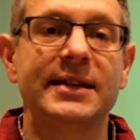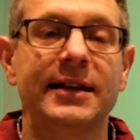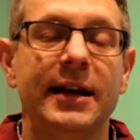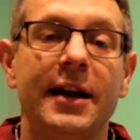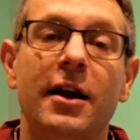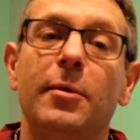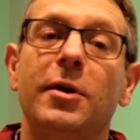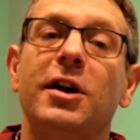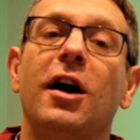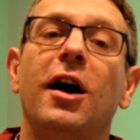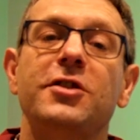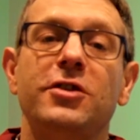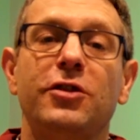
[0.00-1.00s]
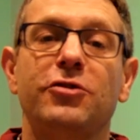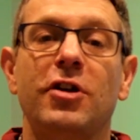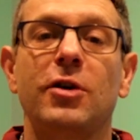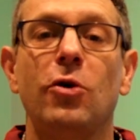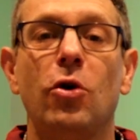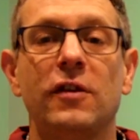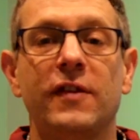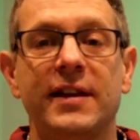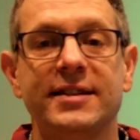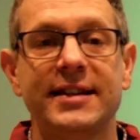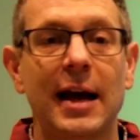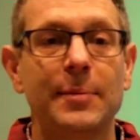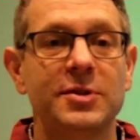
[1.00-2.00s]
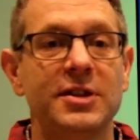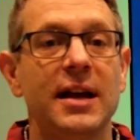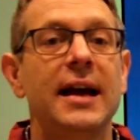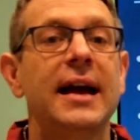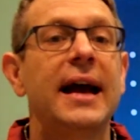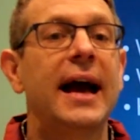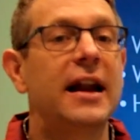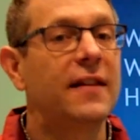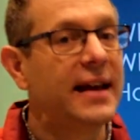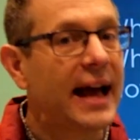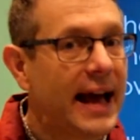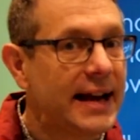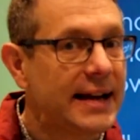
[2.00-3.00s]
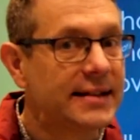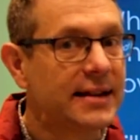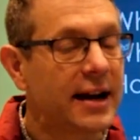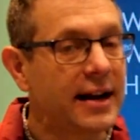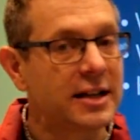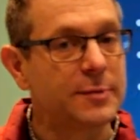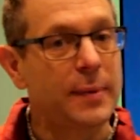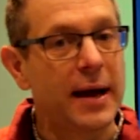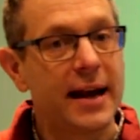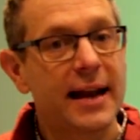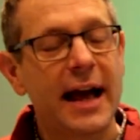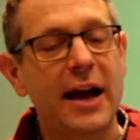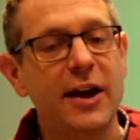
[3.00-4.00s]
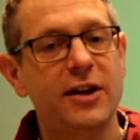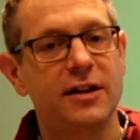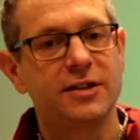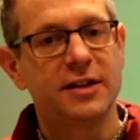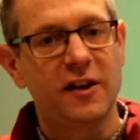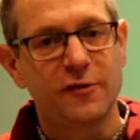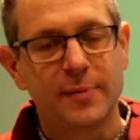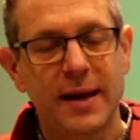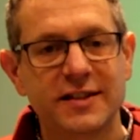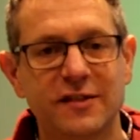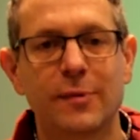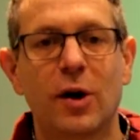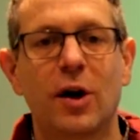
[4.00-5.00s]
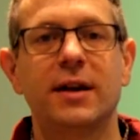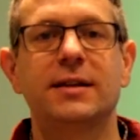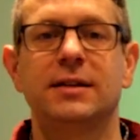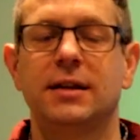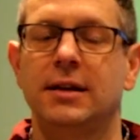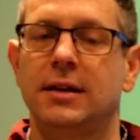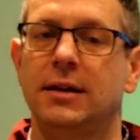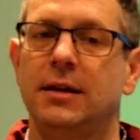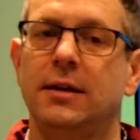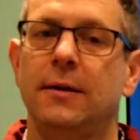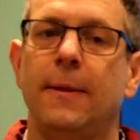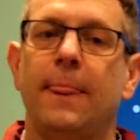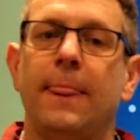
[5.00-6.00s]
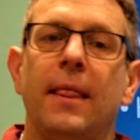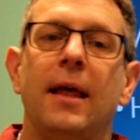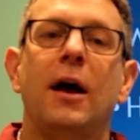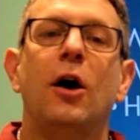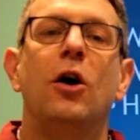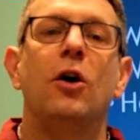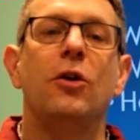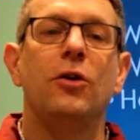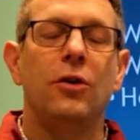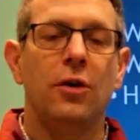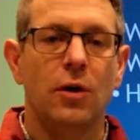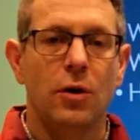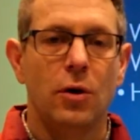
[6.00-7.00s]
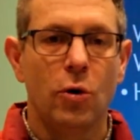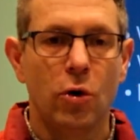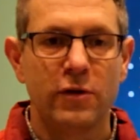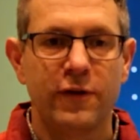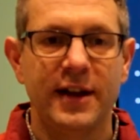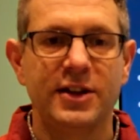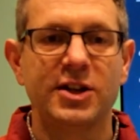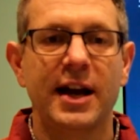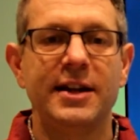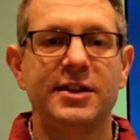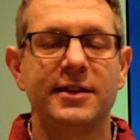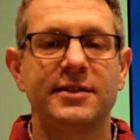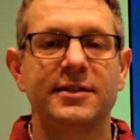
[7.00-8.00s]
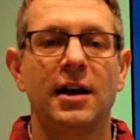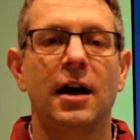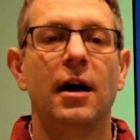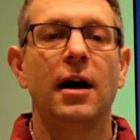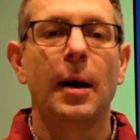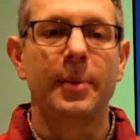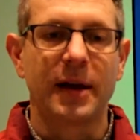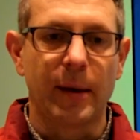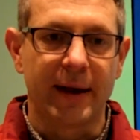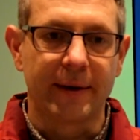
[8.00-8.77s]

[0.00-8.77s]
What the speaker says: And I'll guide you through all of these steps. And at the end, I can explain how you can achieve peace of mind on all of the changes that are upcoming.